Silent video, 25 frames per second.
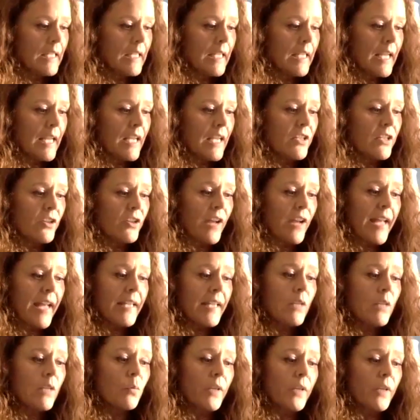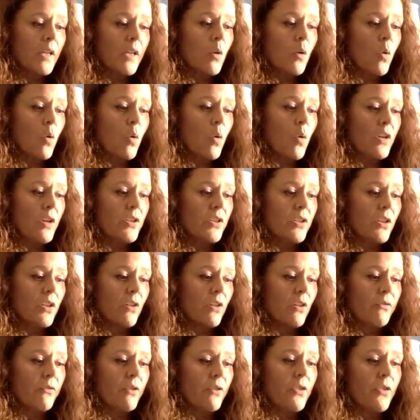Is there any
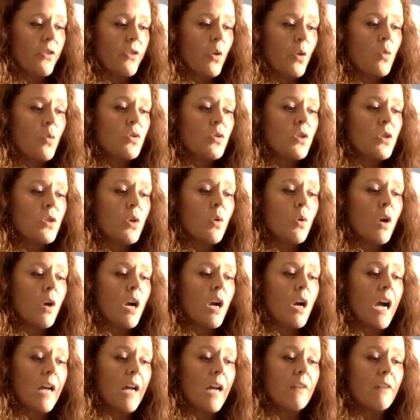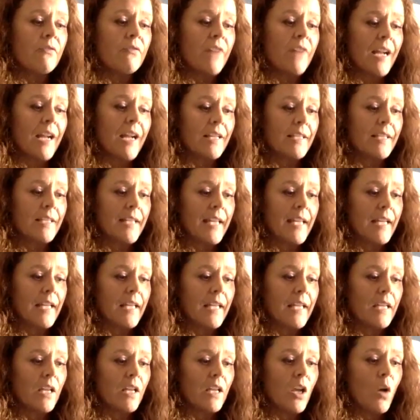recourse for those who are
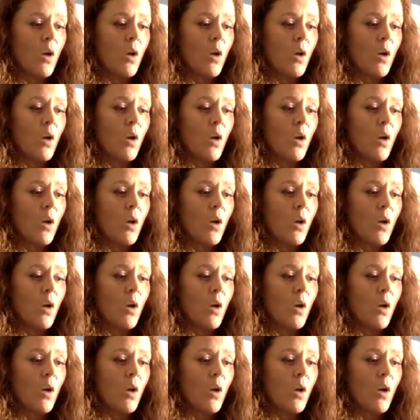unvaccinated